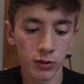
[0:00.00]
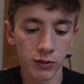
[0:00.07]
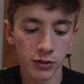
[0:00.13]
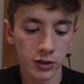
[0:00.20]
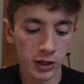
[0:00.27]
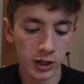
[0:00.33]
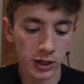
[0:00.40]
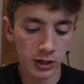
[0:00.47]
with
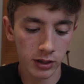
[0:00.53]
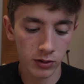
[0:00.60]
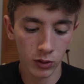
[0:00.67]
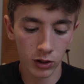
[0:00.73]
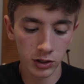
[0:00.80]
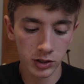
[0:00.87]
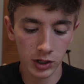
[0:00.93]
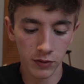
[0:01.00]
the
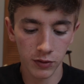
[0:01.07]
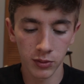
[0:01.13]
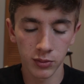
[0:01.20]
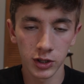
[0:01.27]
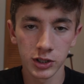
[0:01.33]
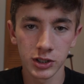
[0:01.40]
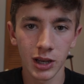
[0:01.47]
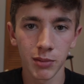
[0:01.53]
quality from
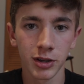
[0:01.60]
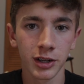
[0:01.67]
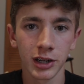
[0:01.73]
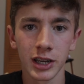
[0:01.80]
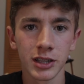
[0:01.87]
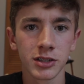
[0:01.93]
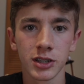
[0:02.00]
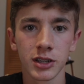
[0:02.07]
the Samyang
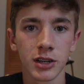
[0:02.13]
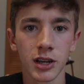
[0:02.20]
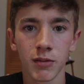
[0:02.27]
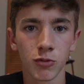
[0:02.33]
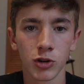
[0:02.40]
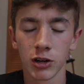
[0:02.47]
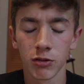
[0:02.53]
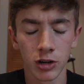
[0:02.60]
lens, and
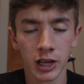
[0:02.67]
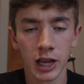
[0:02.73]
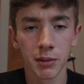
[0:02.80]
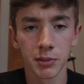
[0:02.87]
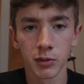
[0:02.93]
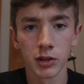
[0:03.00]
I'm really happy